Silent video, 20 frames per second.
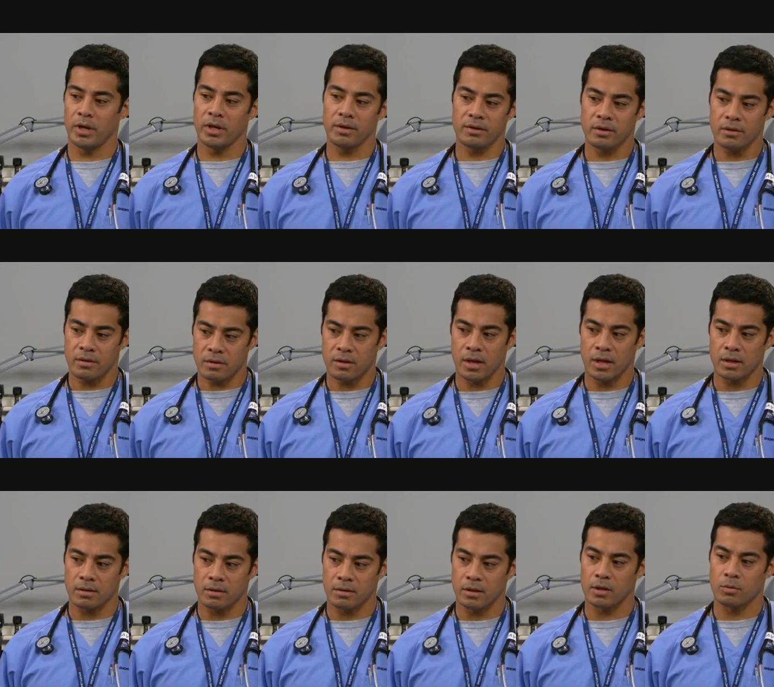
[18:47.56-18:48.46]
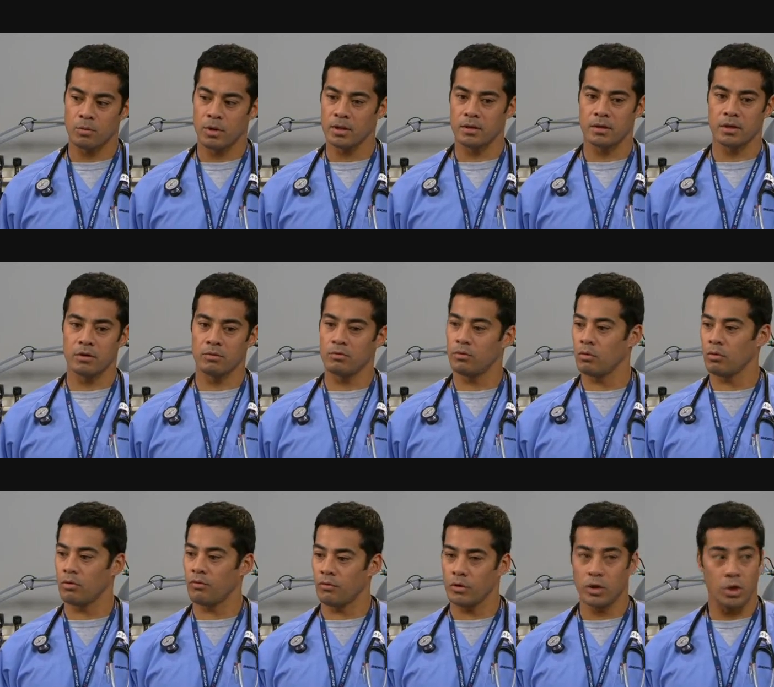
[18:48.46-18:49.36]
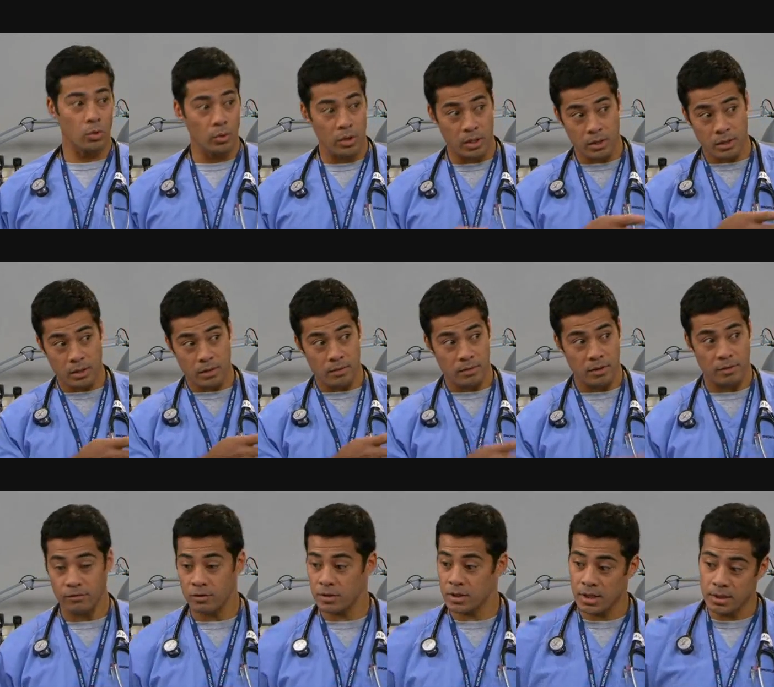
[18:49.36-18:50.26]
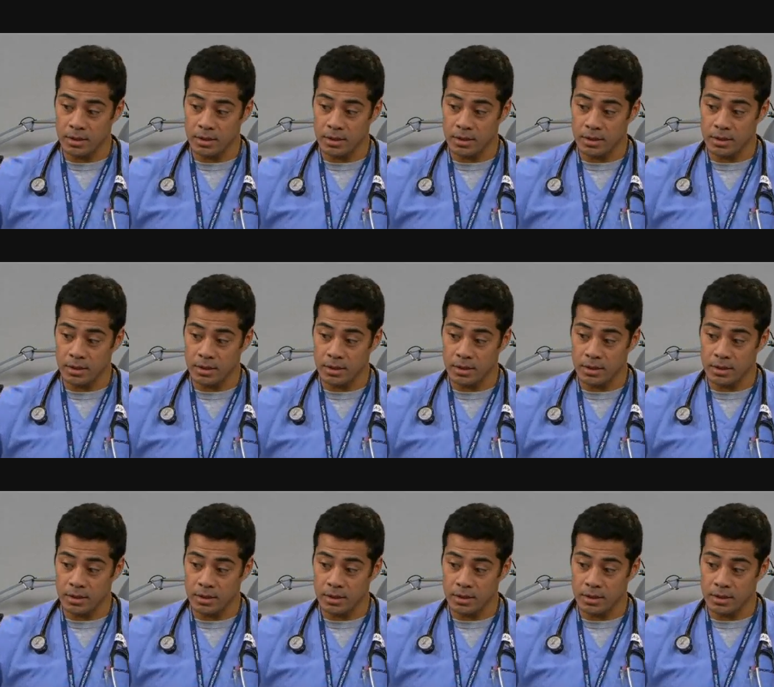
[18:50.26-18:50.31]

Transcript: where does it state that there's one set of rules for you and another set for